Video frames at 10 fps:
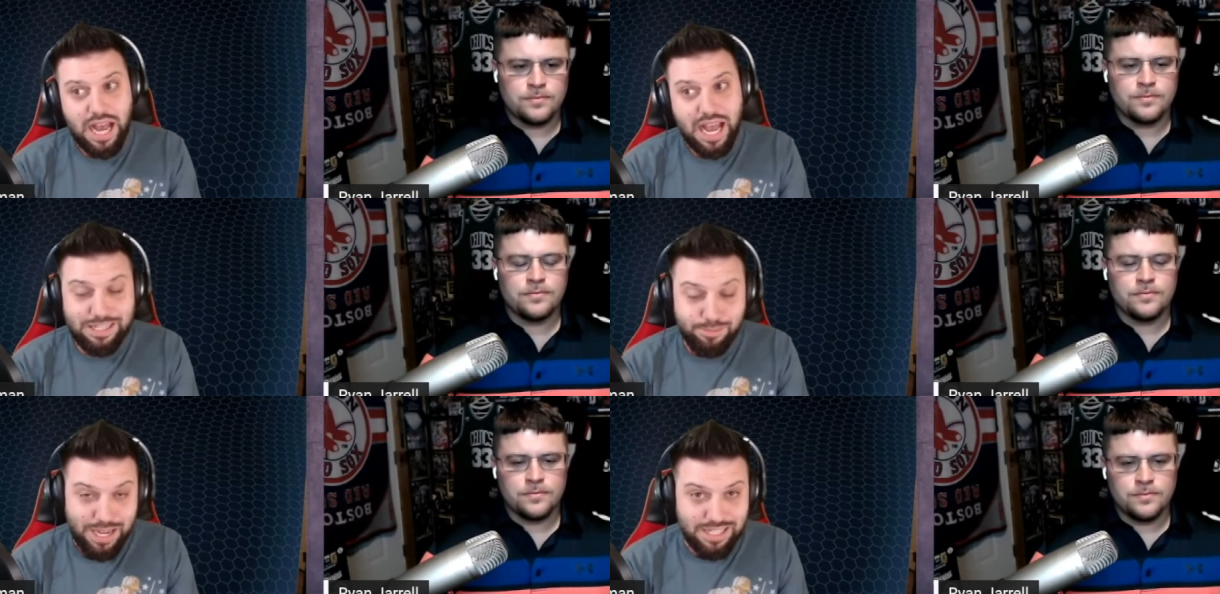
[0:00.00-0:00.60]
Speaker 1: I
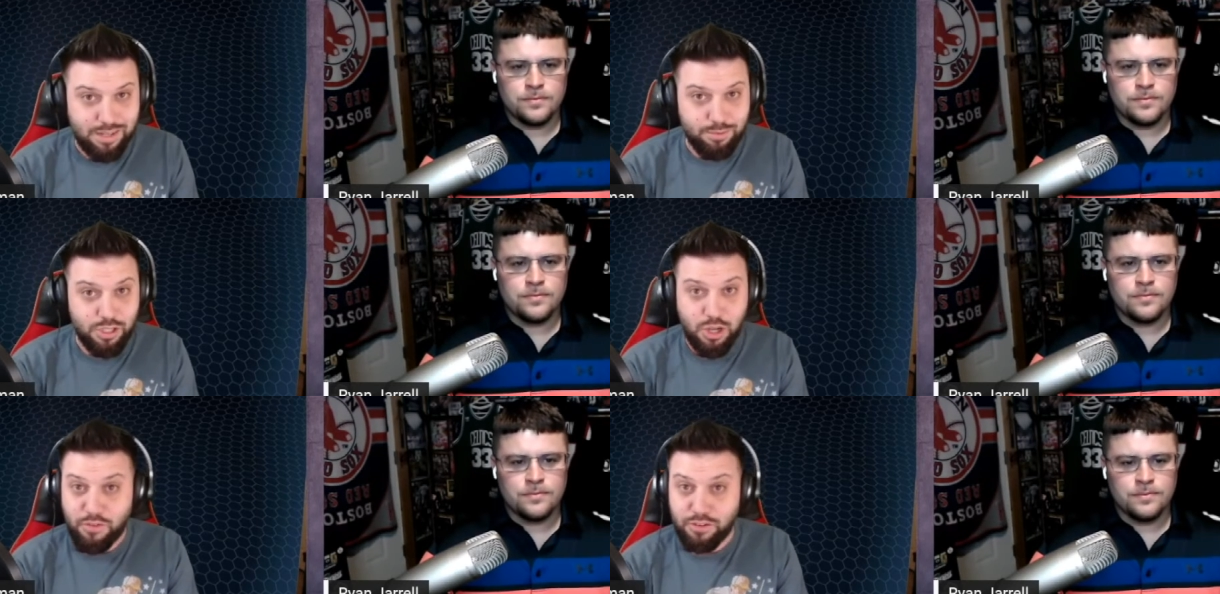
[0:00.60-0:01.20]
expect him to
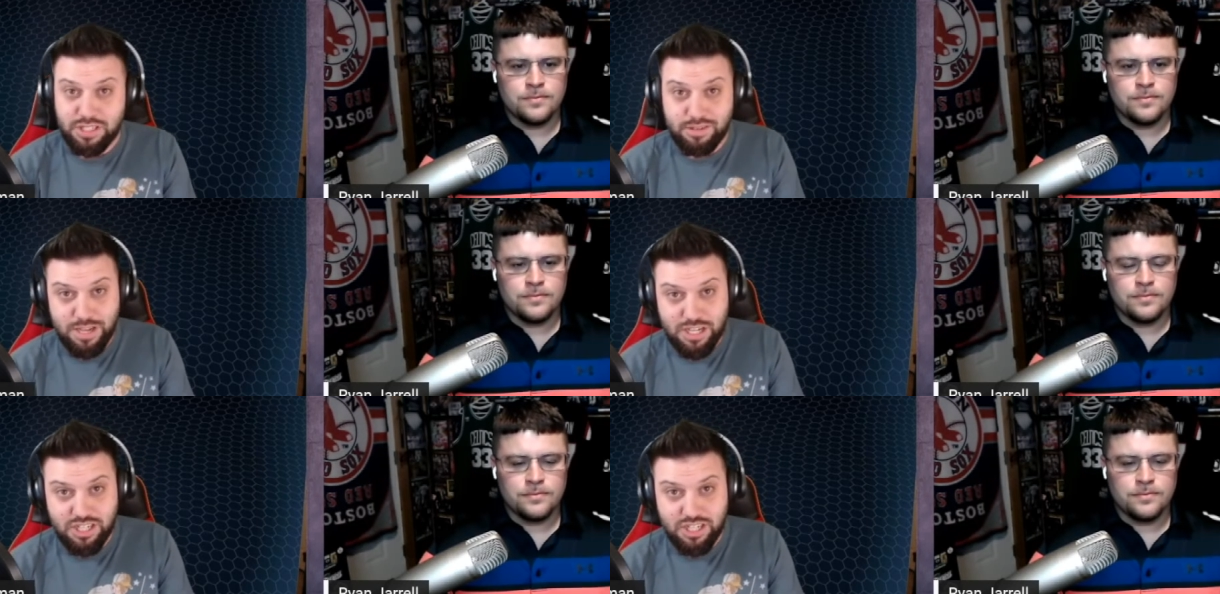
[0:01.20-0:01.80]
go for
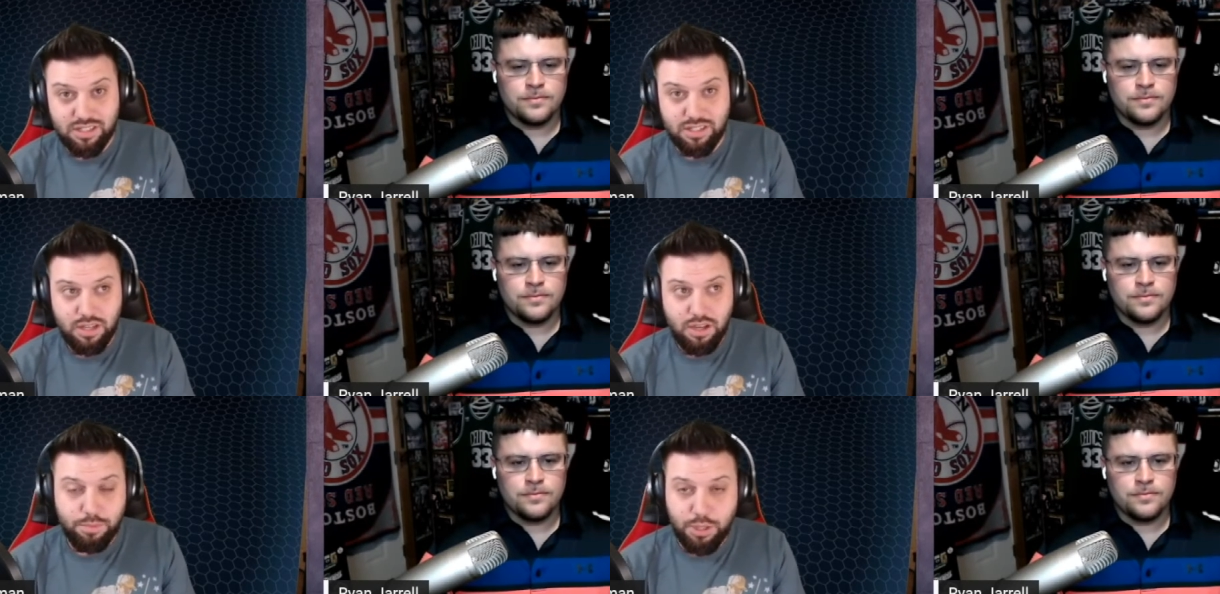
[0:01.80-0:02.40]
submissions
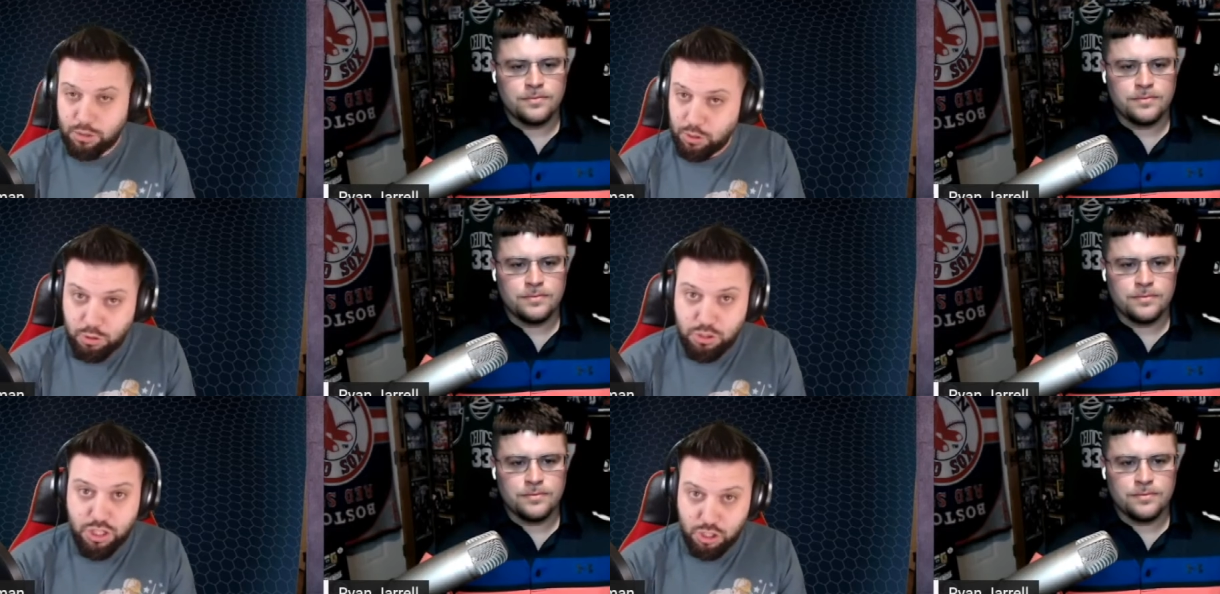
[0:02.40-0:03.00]
but
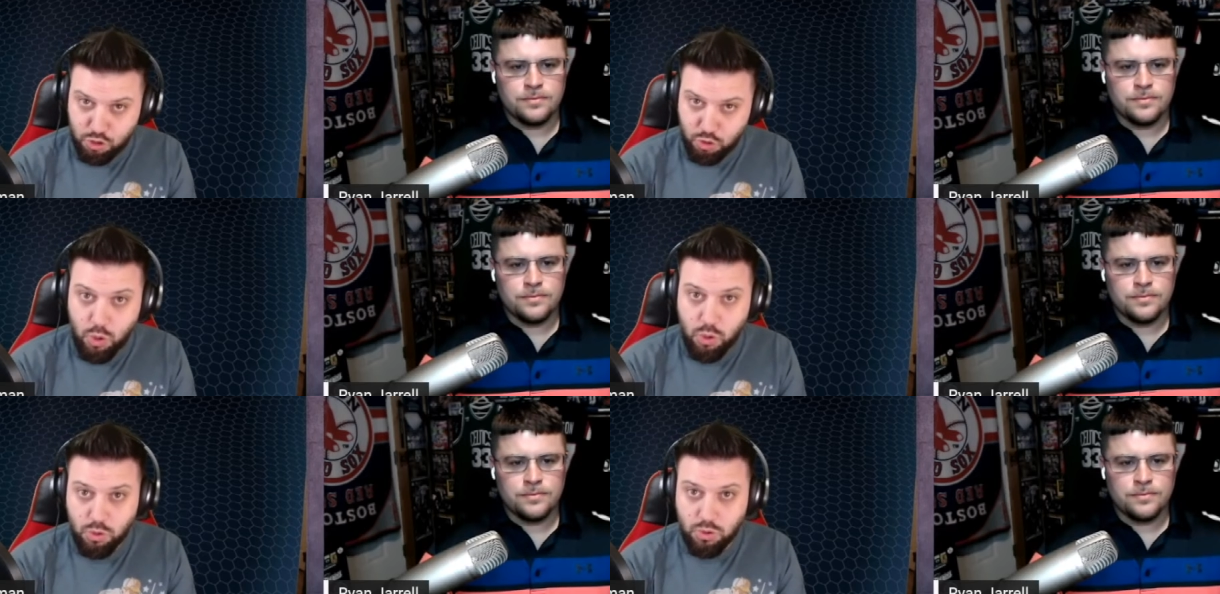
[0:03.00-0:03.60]
lose
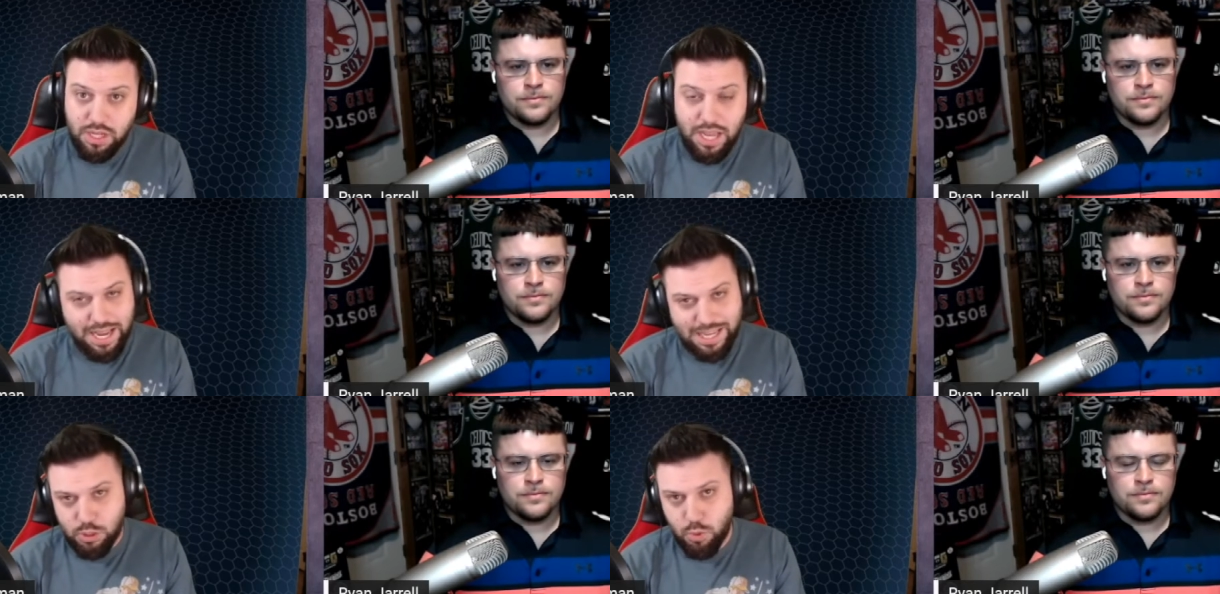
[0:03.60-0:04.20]
control and
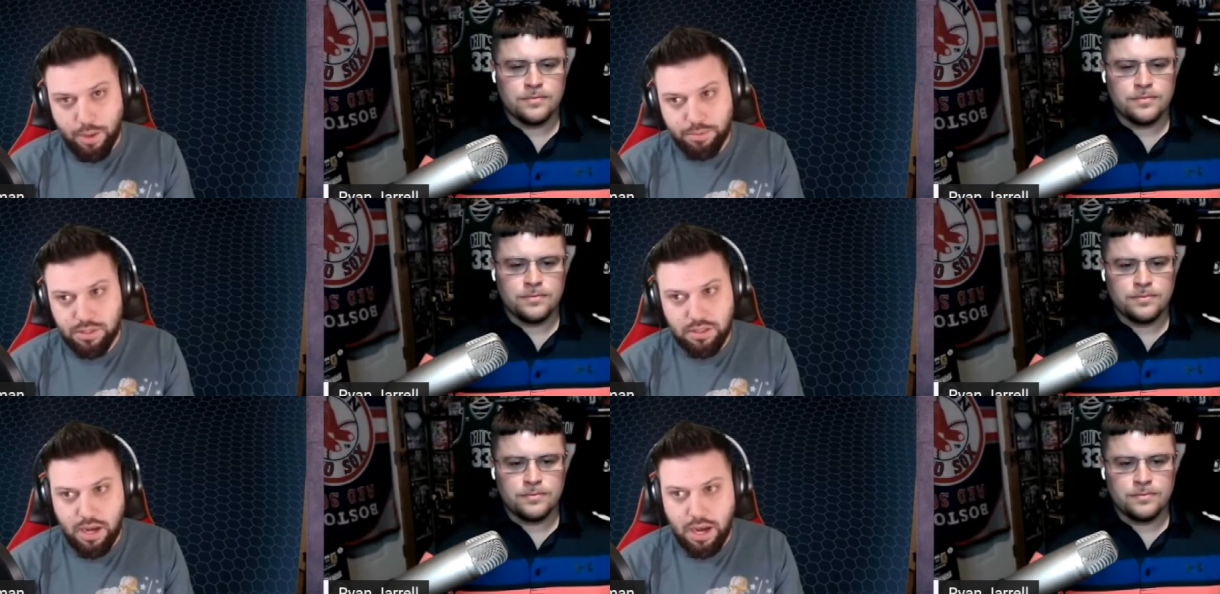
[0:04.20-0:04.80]
get swept
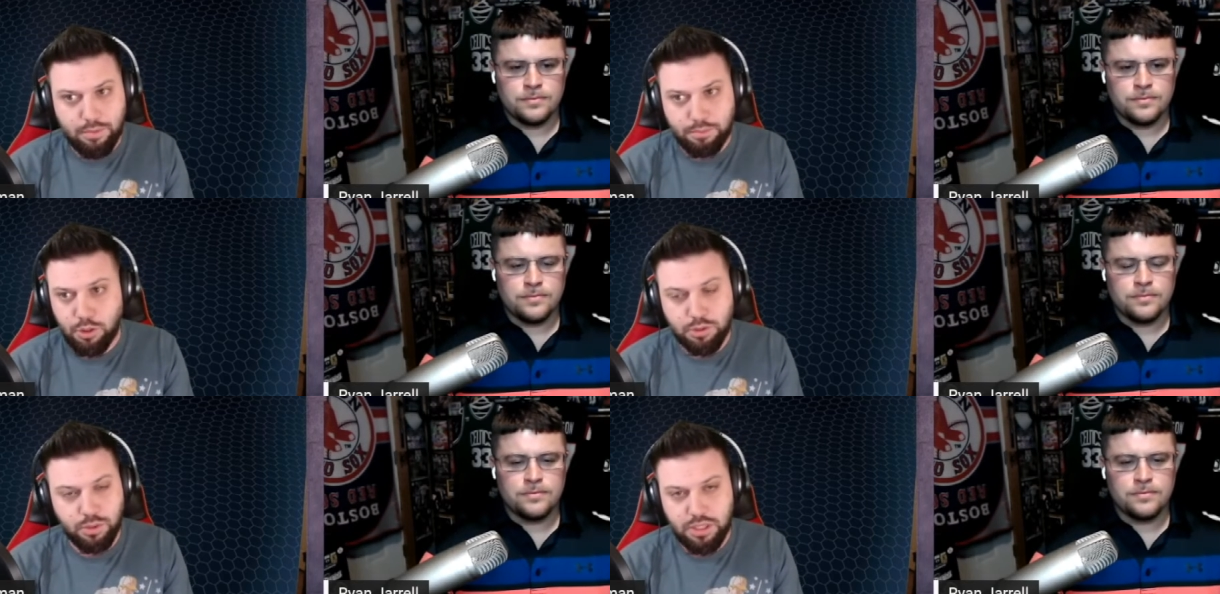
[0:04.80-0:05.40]
on
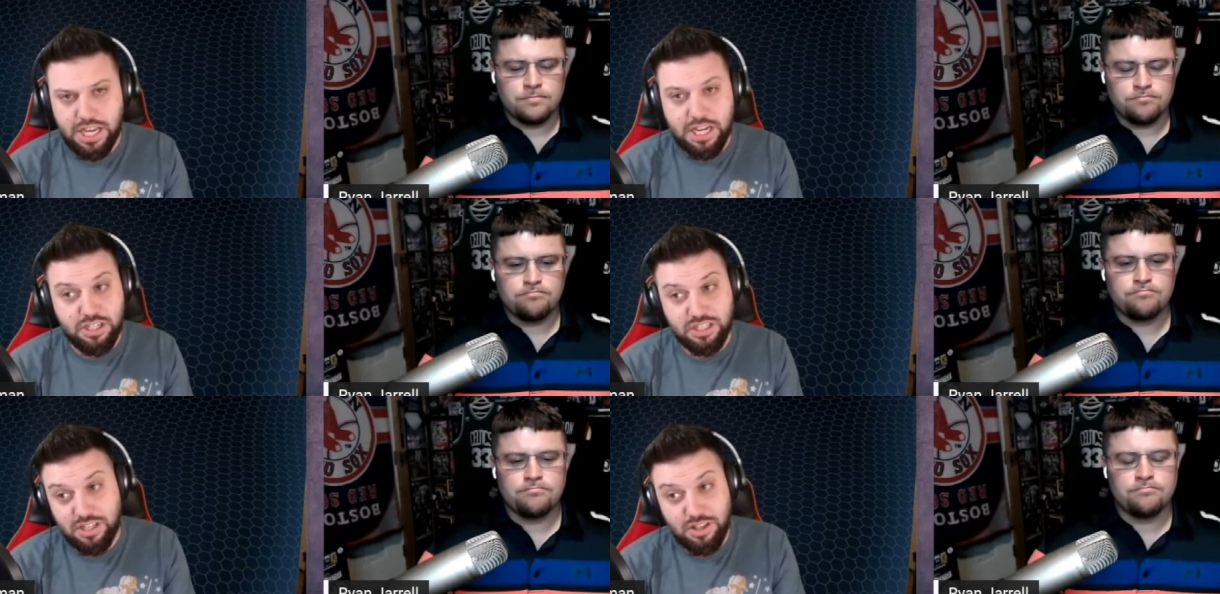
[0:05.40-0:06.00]
multiple
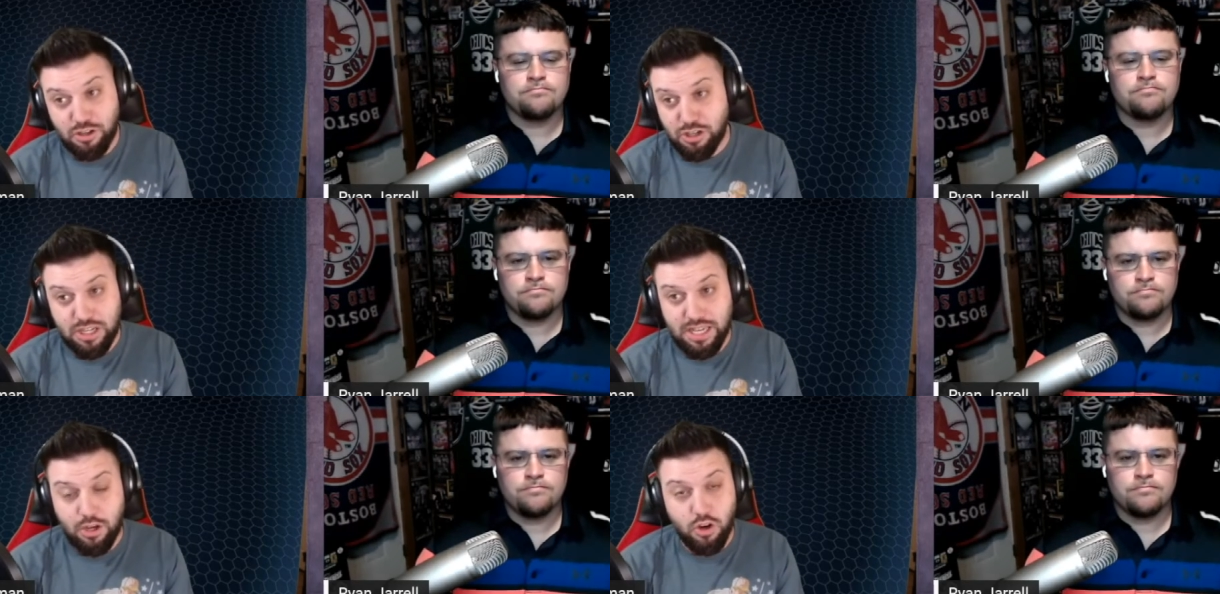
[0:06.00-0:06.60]
occasions and they're going to
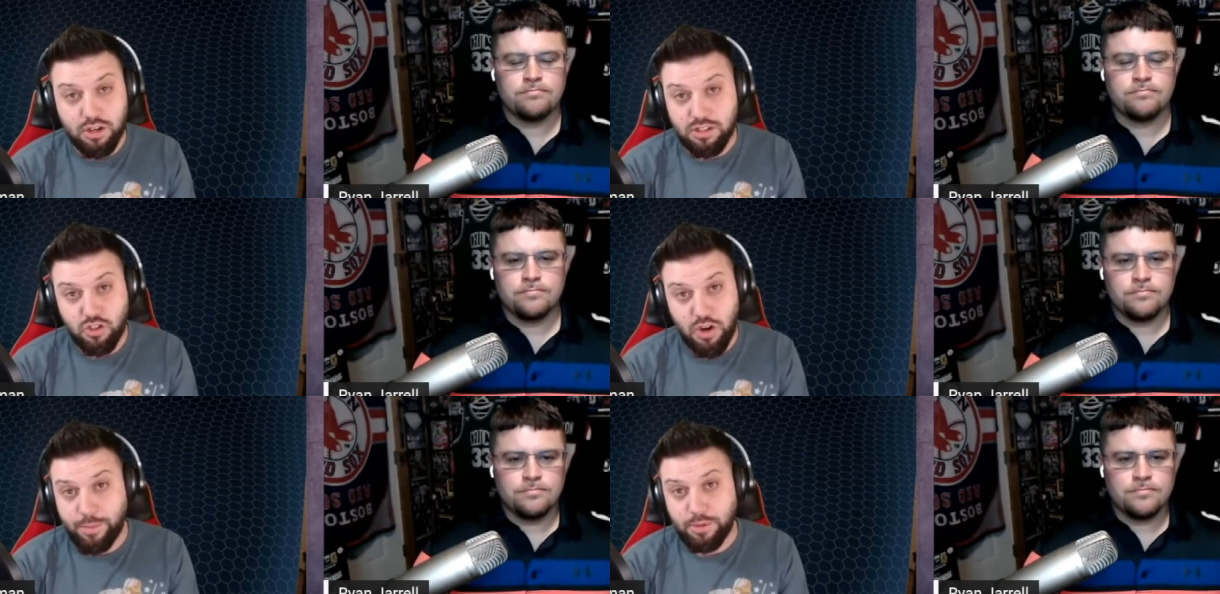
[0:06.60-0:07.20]
get caught in
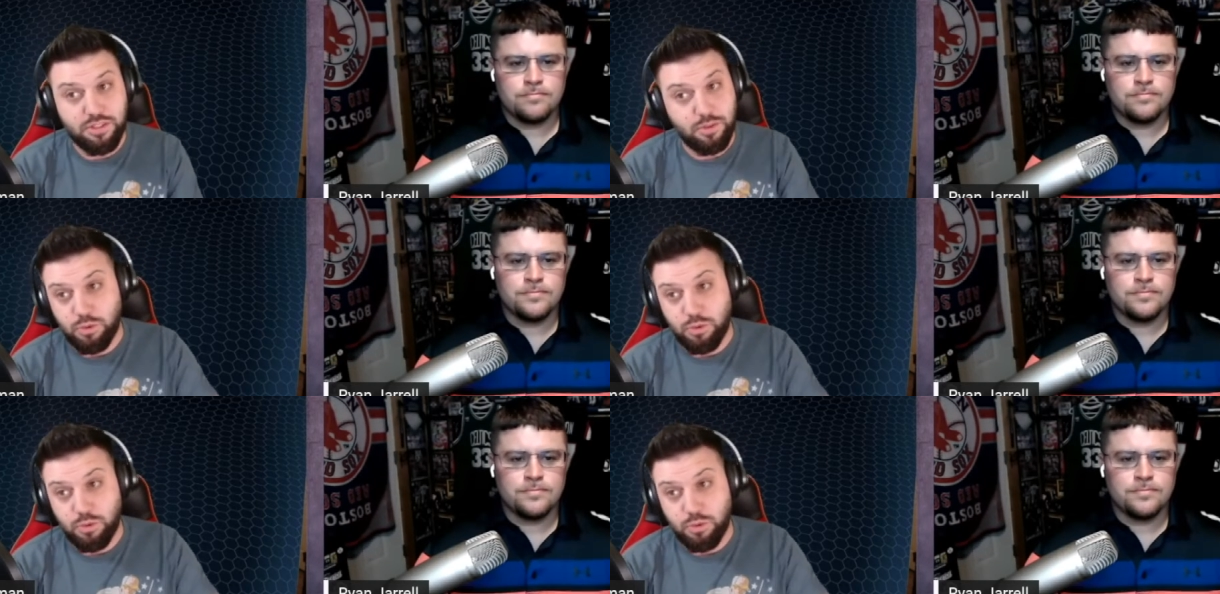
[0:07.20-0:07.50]
scrambles and